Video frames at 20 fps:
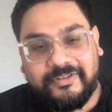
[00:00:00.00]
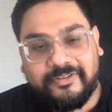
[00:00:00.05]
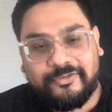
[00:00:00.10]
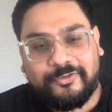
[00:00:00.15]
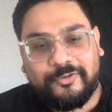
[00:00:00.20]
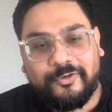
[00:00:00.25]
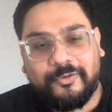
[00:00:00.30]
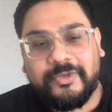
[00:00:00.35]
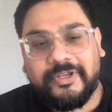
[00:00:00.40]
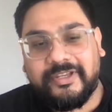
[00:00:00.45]

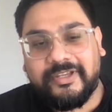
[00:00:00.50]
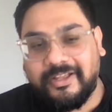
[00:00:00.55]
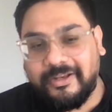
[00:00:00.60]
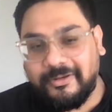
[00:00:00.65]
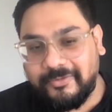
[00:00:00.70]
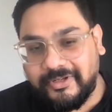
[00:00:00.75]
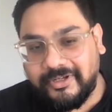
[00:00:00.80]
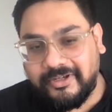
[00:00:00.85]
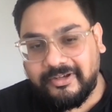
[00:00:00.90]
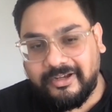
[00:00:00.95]
There's so many
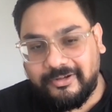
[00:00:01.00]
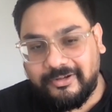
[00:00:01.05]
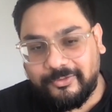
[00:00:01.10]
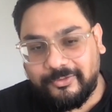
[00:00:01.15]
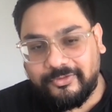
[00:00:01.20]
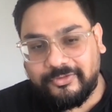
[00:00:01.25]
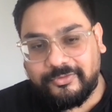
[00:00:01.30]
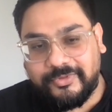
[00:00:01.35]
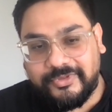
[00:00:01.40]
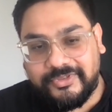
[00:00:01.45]
L1 and
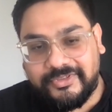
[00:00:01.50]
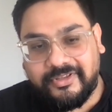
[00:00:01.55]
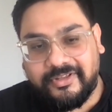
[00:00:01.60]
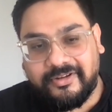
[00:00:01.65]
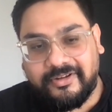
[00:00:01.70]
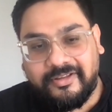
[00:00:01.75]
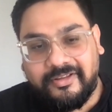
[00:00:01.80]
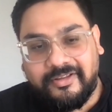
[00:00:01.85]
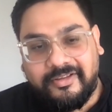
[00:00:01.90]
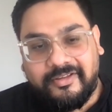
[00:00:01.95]
L2s which
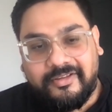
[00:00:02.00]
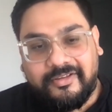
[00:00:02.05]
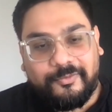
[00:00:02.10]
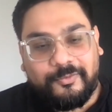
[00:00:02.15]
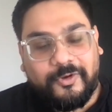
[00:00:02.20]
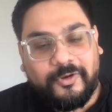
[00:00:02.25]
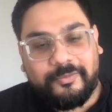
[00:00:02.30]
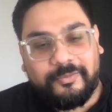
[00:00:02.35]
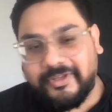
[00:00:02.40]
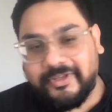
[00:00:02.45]
are
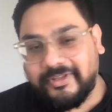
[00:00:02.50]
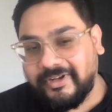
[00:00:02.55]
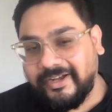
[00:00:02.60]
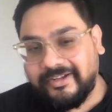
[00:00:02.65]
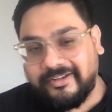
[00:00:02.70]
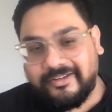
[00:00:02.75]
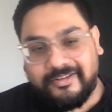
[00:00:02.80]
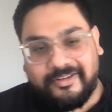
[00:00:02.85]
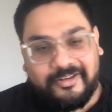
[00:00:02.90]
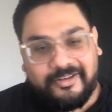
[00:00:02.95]
popping
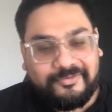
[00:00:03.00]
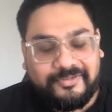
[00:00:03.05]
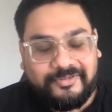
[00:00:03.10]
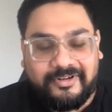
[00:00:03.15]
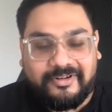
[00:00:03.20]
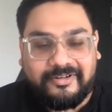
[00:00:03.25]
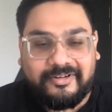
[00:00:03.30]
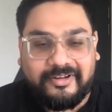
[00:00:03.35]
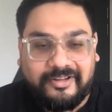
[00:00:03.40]
right and left.